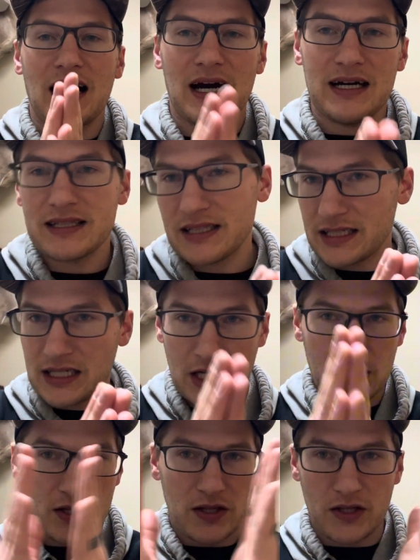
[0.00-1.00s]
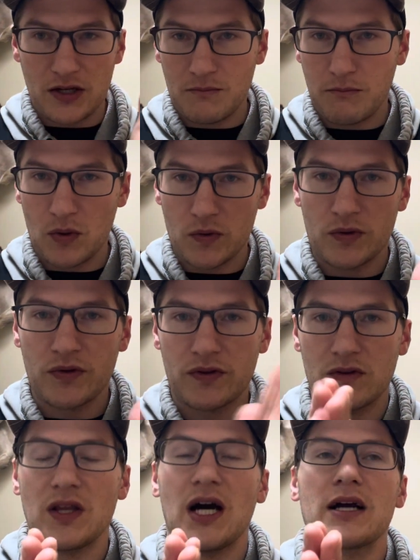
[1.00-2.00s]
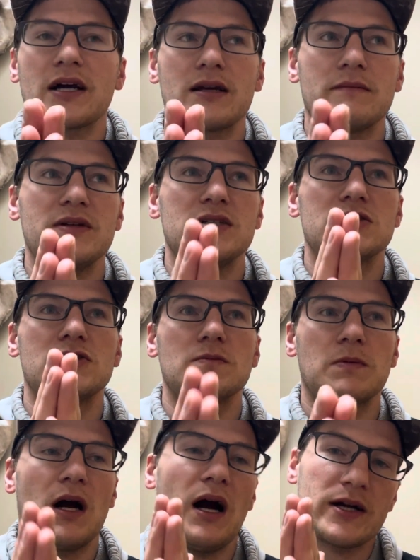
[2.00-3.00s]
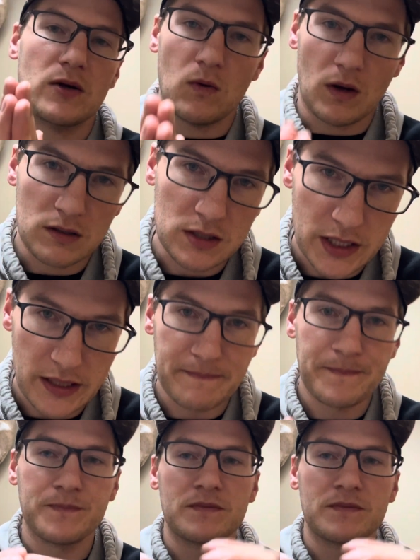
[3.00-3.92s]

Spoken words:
I think they're both not gonna be super high quality,